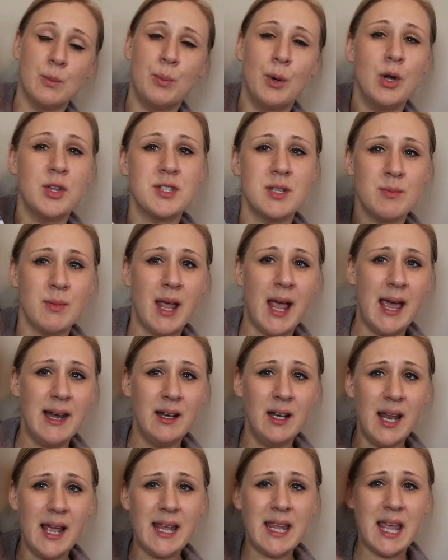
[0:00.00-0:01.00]
the bottom, kind
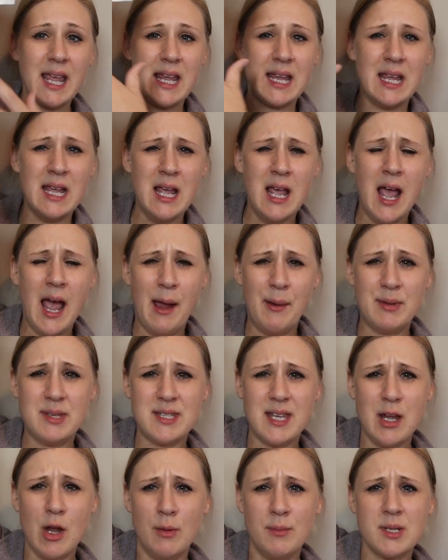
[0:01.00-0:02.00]
of like a, I would
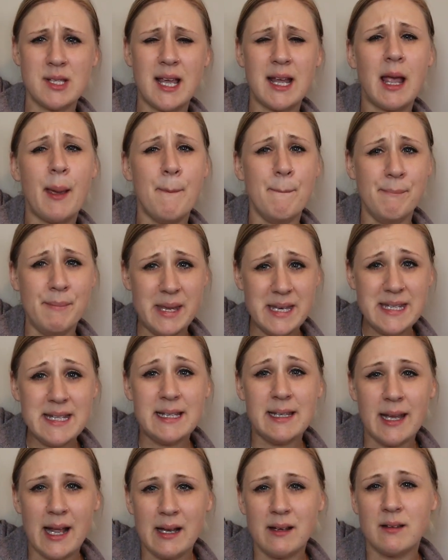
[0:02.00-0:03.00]
say almost like a
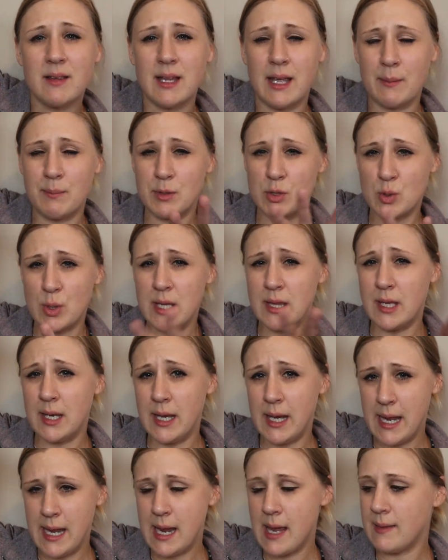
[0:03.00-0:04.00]
midi length, like between the
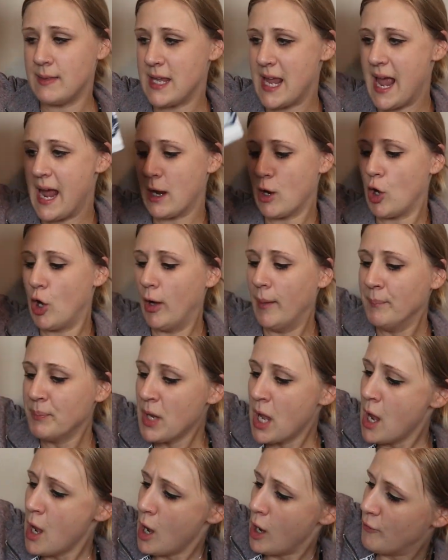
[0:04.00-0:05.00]
knee and the ankle.
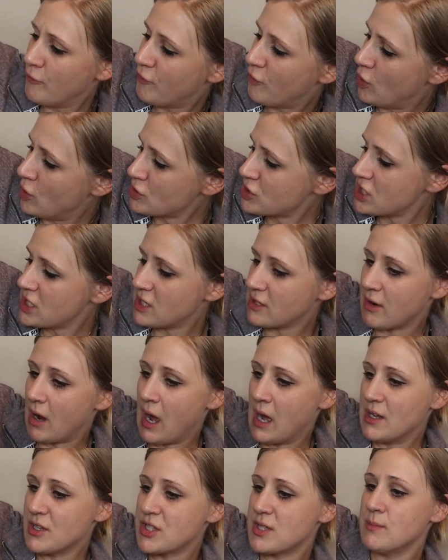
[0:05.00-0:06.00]
Unfortunately, there
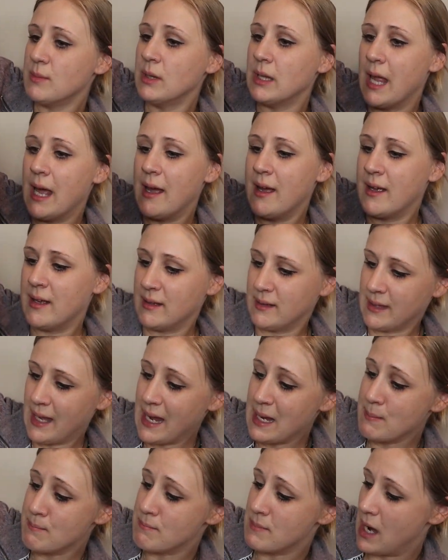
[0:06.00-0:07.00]
are some uh,
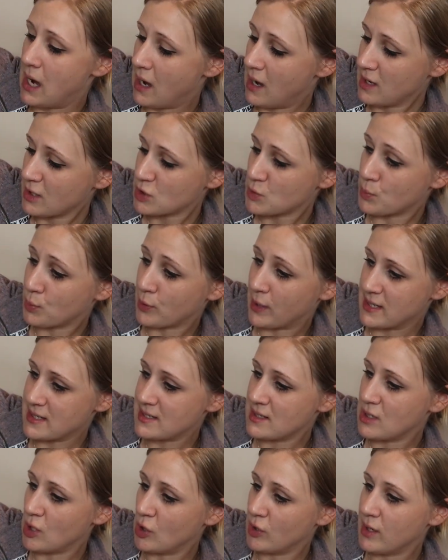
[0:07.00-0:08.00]
light marks
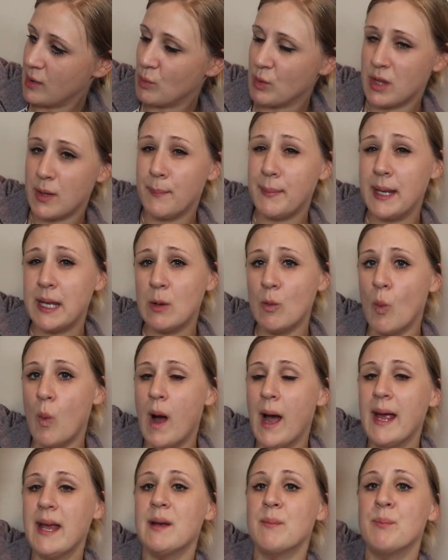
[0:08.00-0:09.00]
present on it with it being
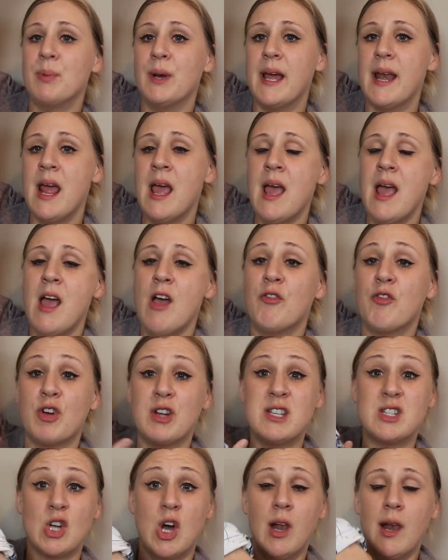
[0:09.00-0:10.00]
white, but for
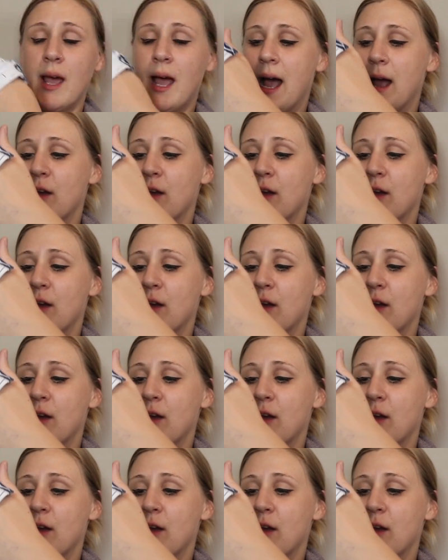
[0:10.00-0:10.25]
a dollar,